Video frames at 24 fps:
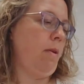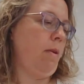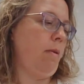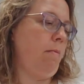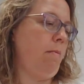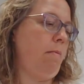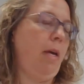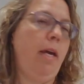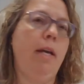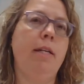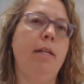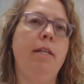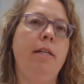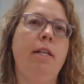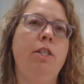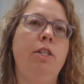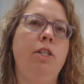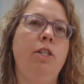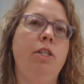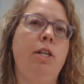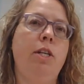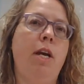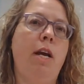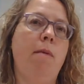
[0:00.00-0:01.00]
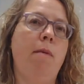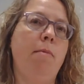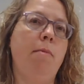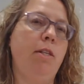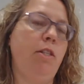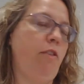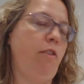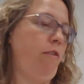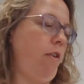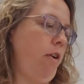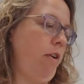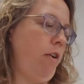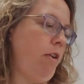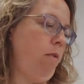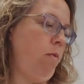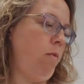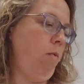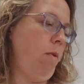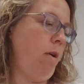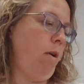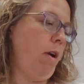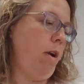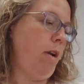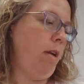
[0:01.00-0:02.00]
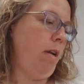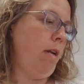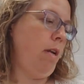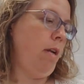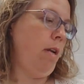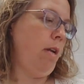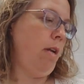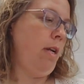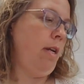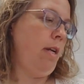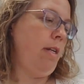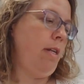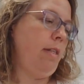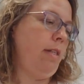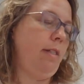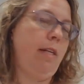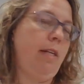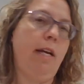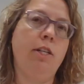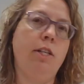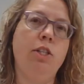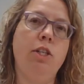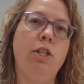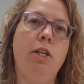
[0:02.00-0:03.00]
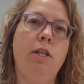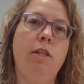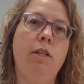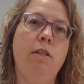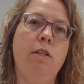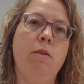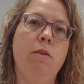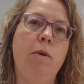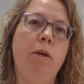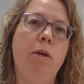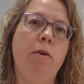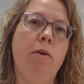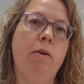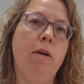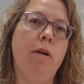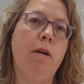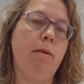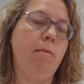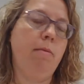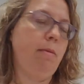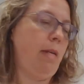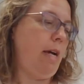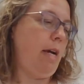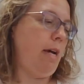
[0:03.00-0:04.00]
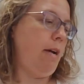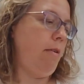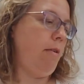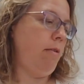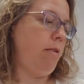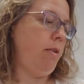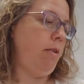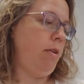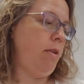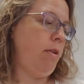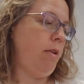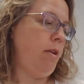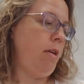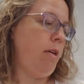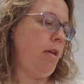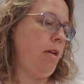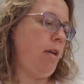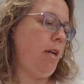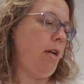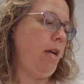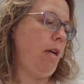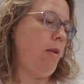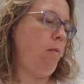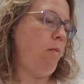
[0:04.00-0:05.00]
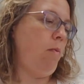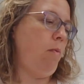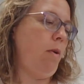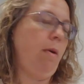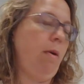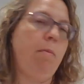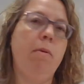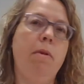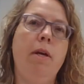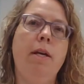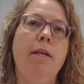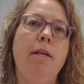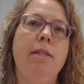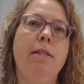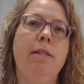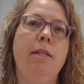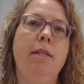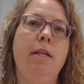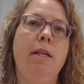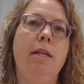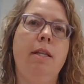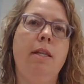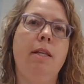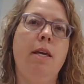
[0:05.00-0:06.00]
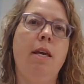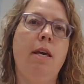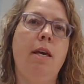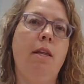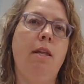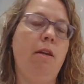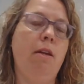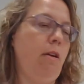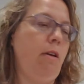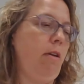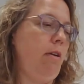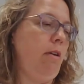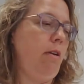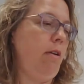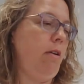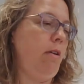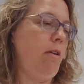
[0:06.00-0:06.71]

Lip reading: Paying attention to how much farther one section of this wheel comes out in one place and in the other.